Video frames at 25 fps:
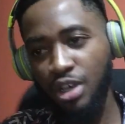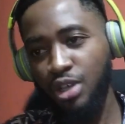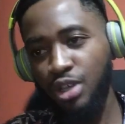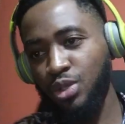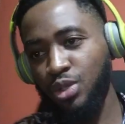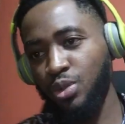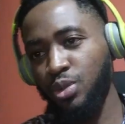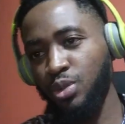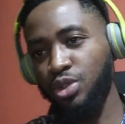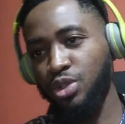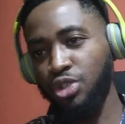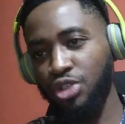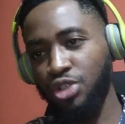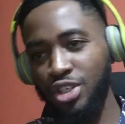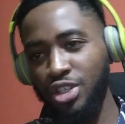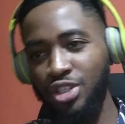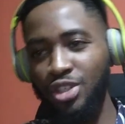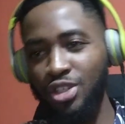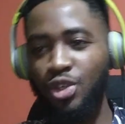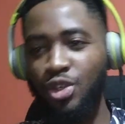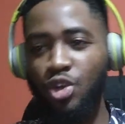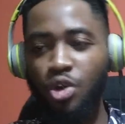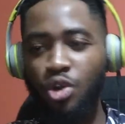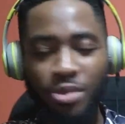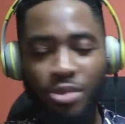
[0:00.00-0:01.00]
So suggest
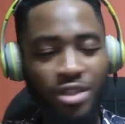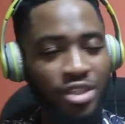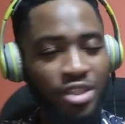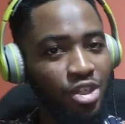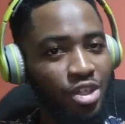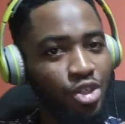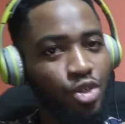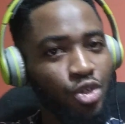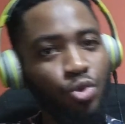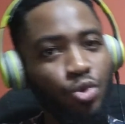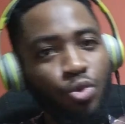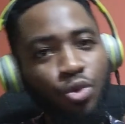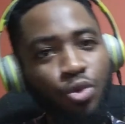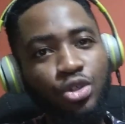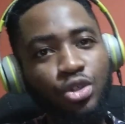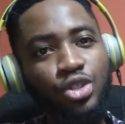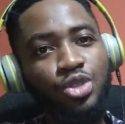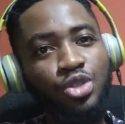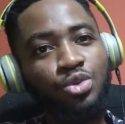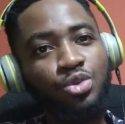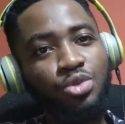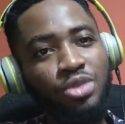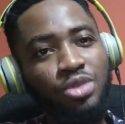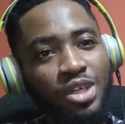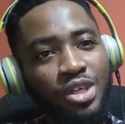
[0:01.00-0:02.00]
in the comment section
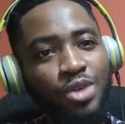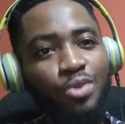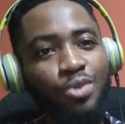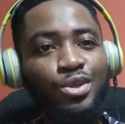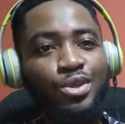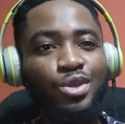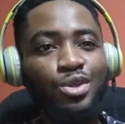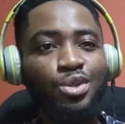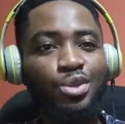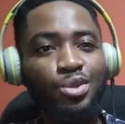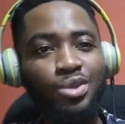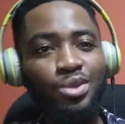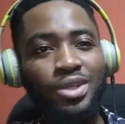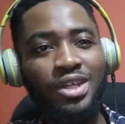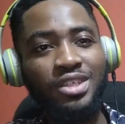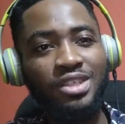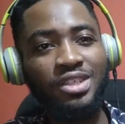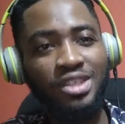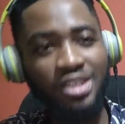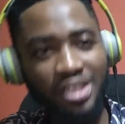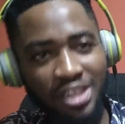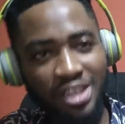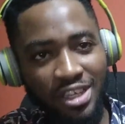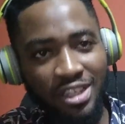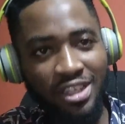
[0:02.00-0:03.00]
what you think we should use as
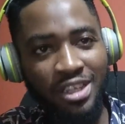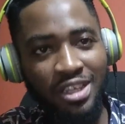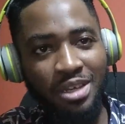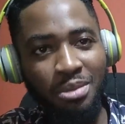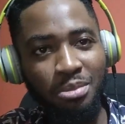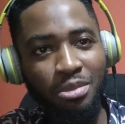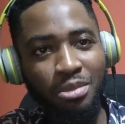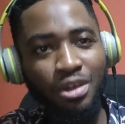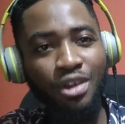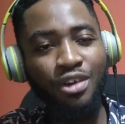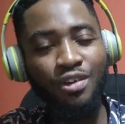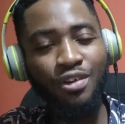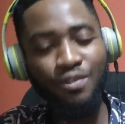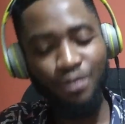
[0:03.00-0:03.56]
a nickname